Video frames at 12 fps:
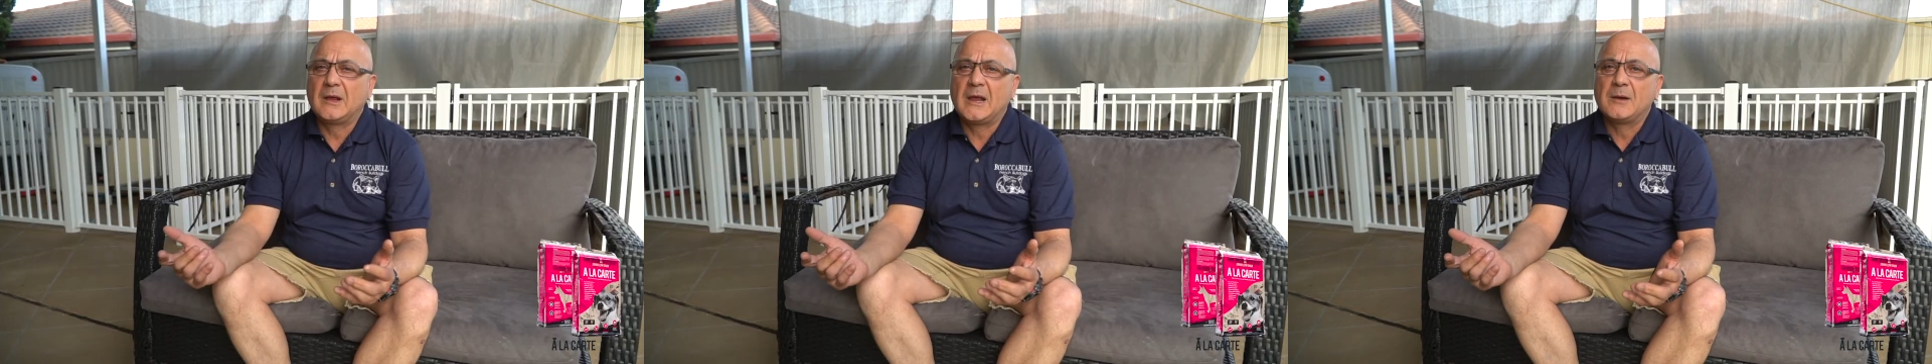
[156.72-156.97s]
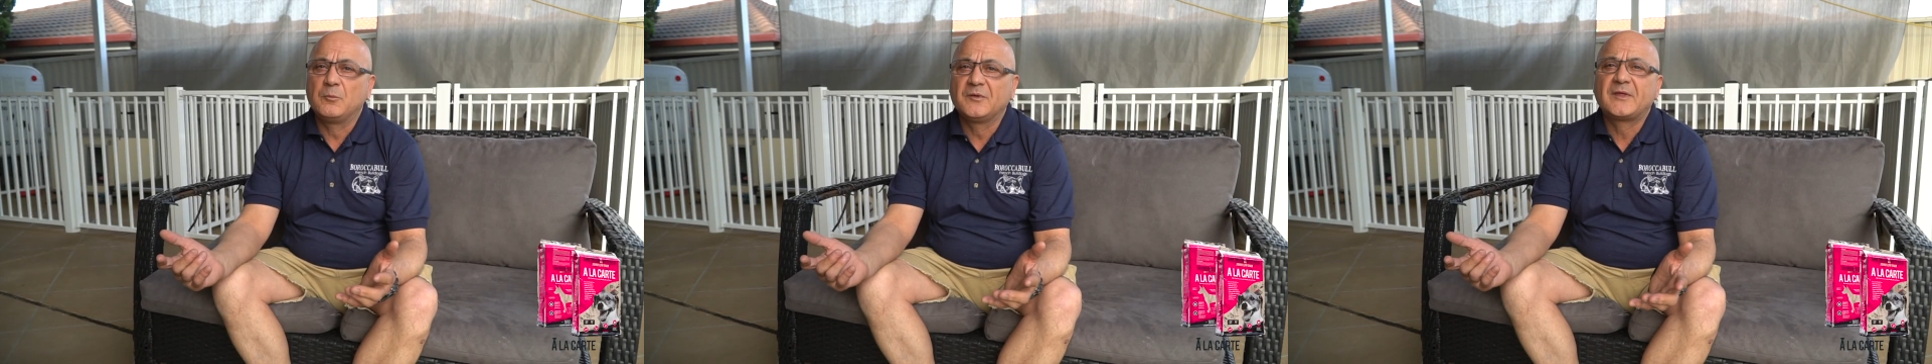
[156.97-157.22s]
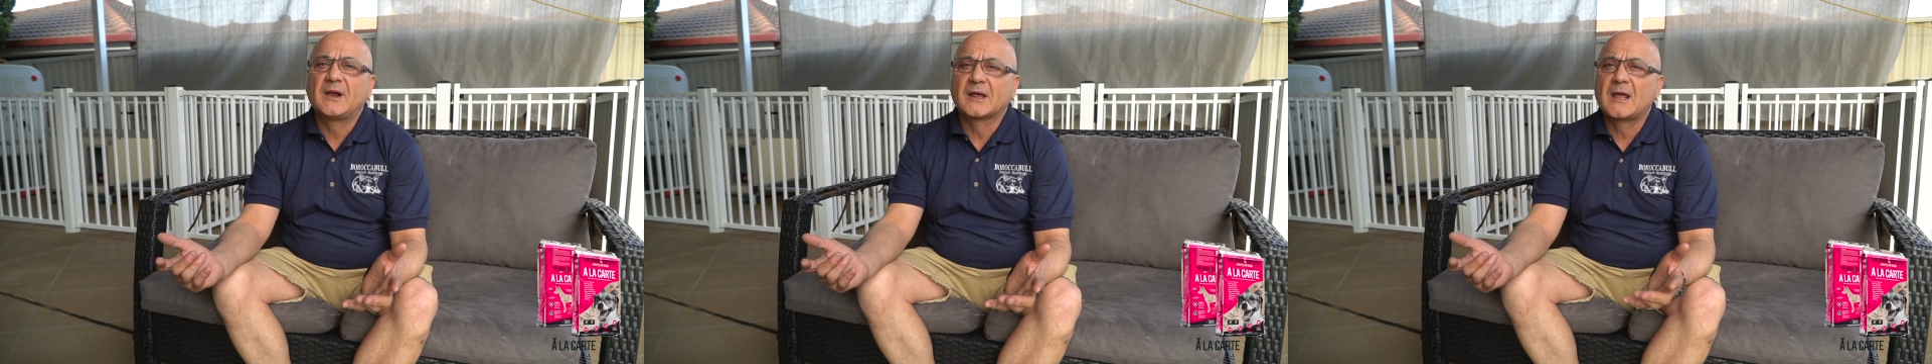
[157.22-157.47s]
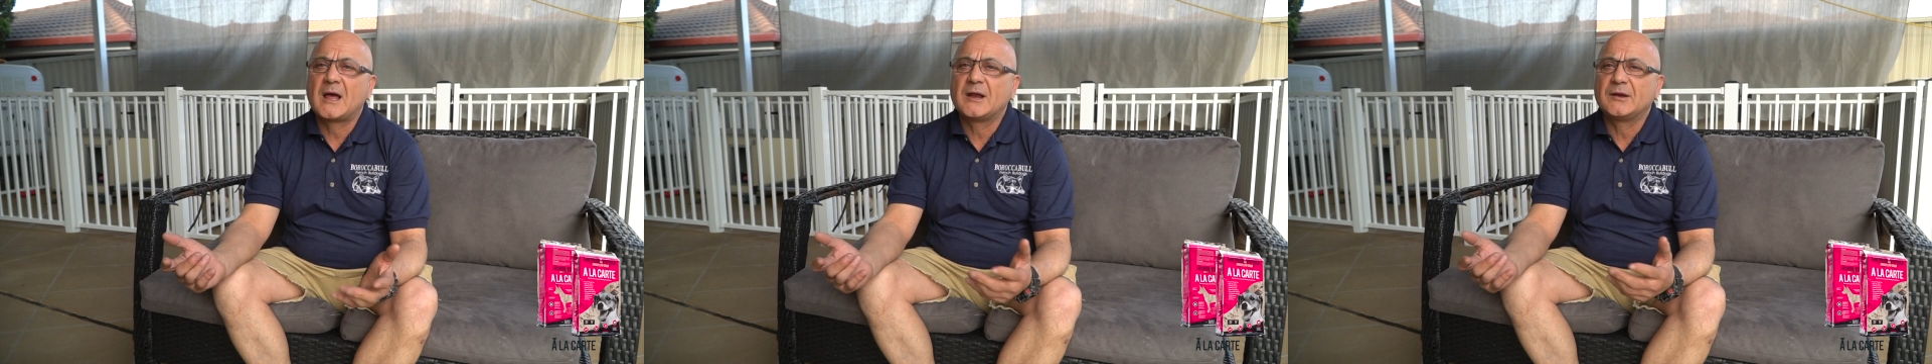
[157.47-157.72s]
And with a la
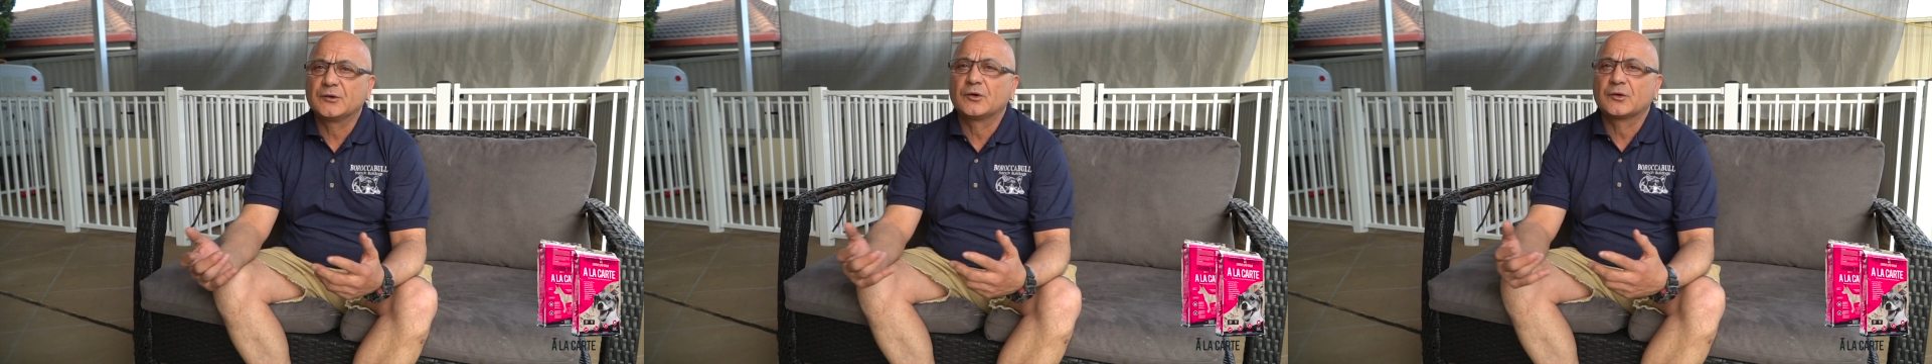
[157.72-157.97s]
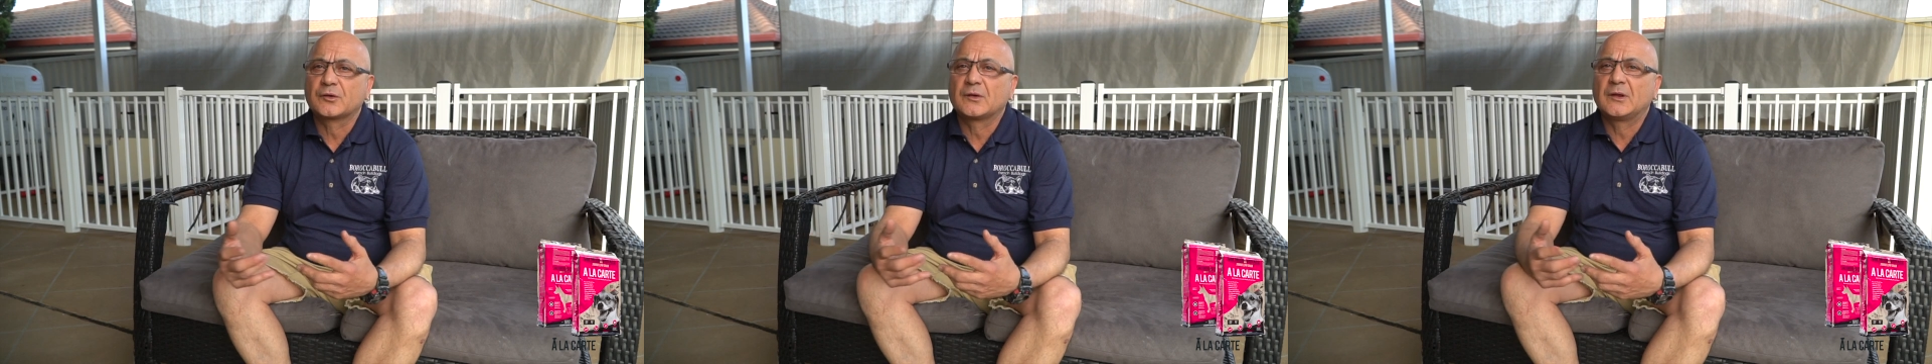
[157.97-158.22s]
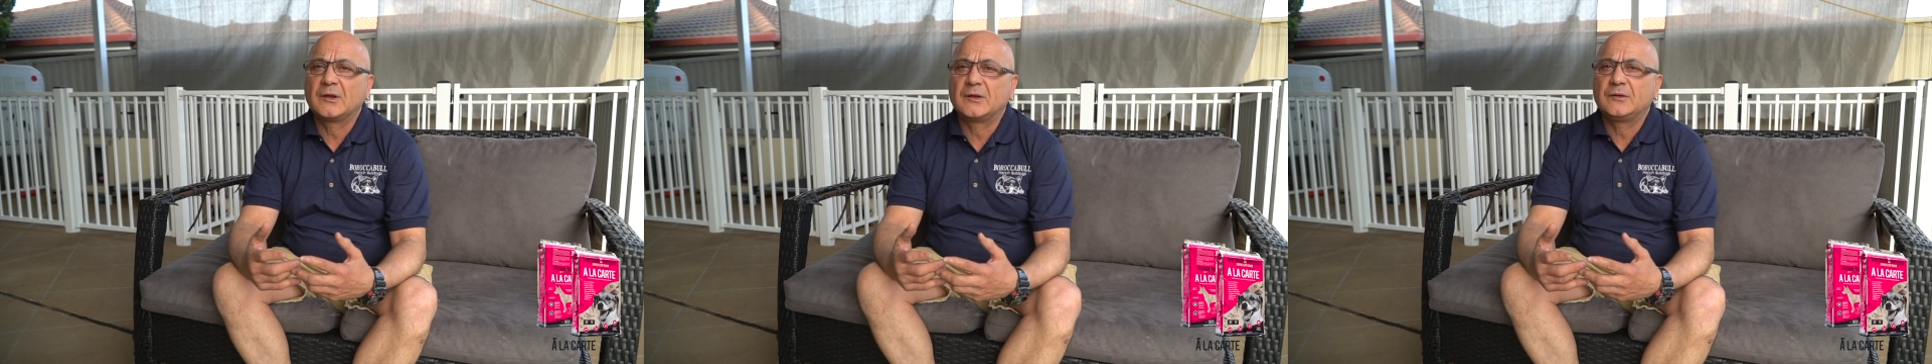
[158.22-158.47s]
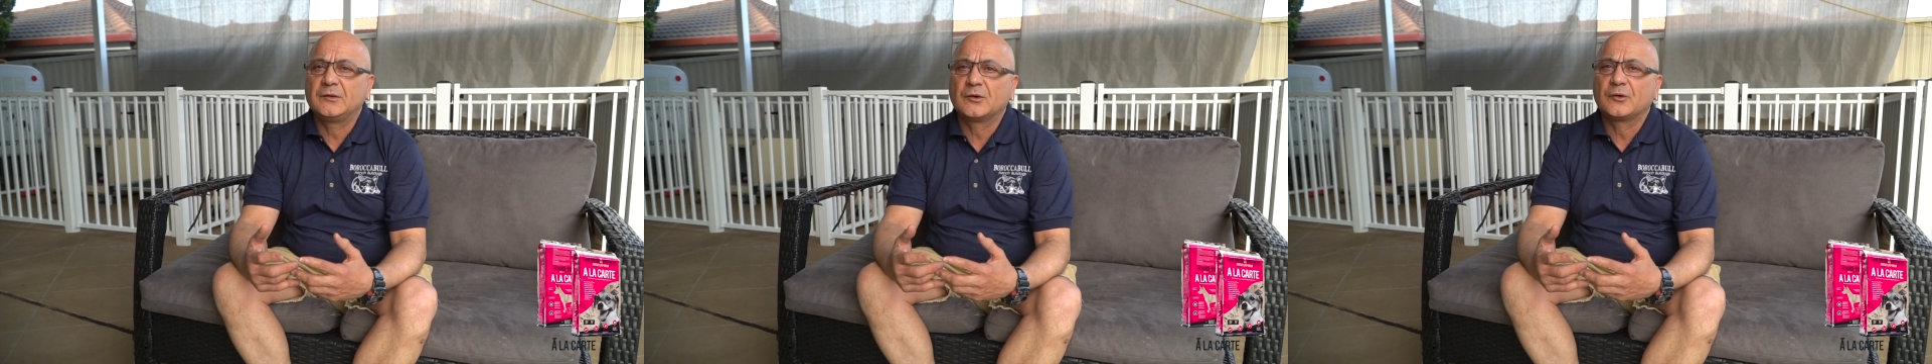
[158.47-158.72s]
carte, you got
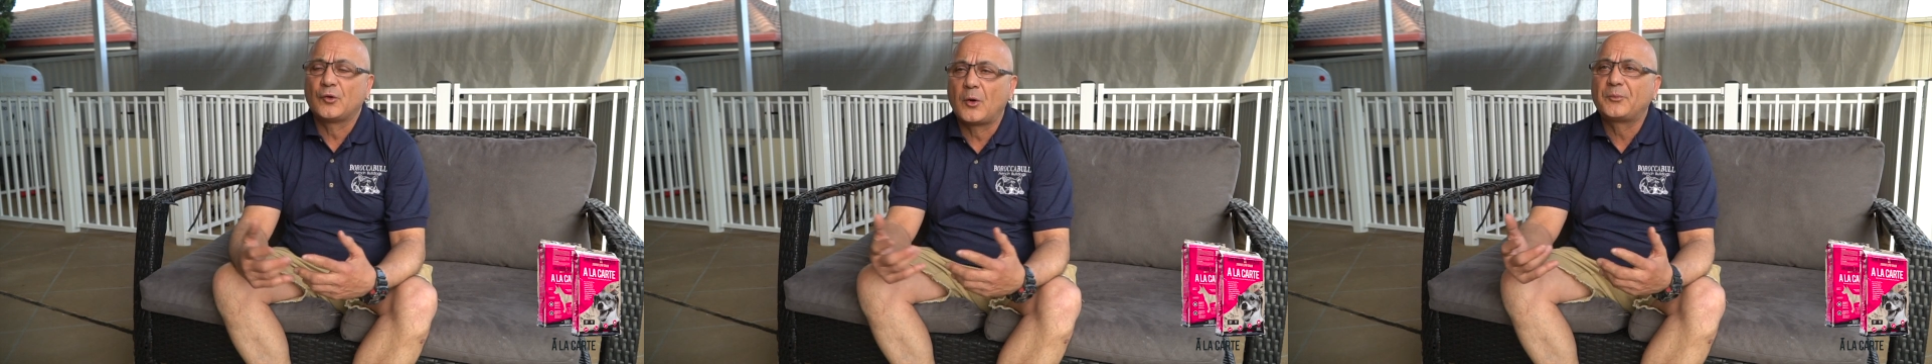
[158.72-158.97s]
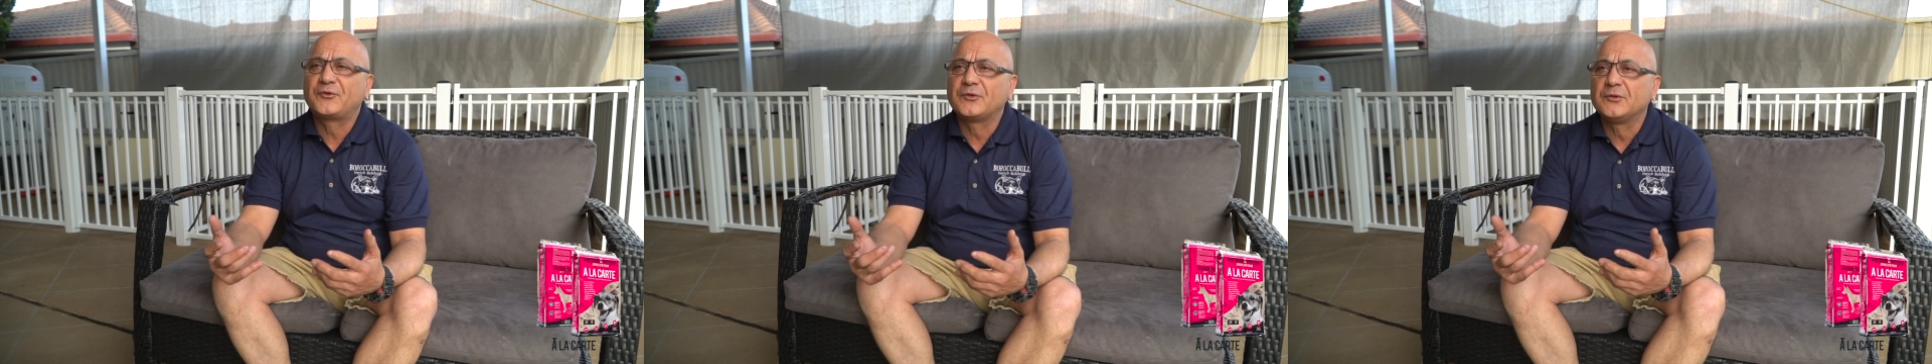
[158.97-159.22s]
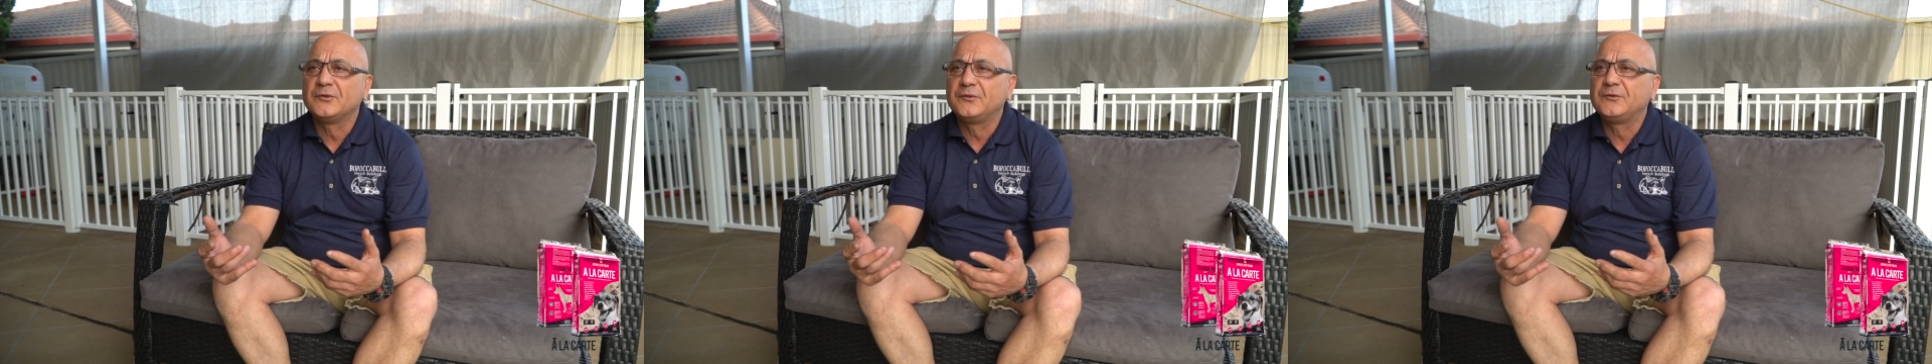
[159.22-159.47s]
a, you got an option.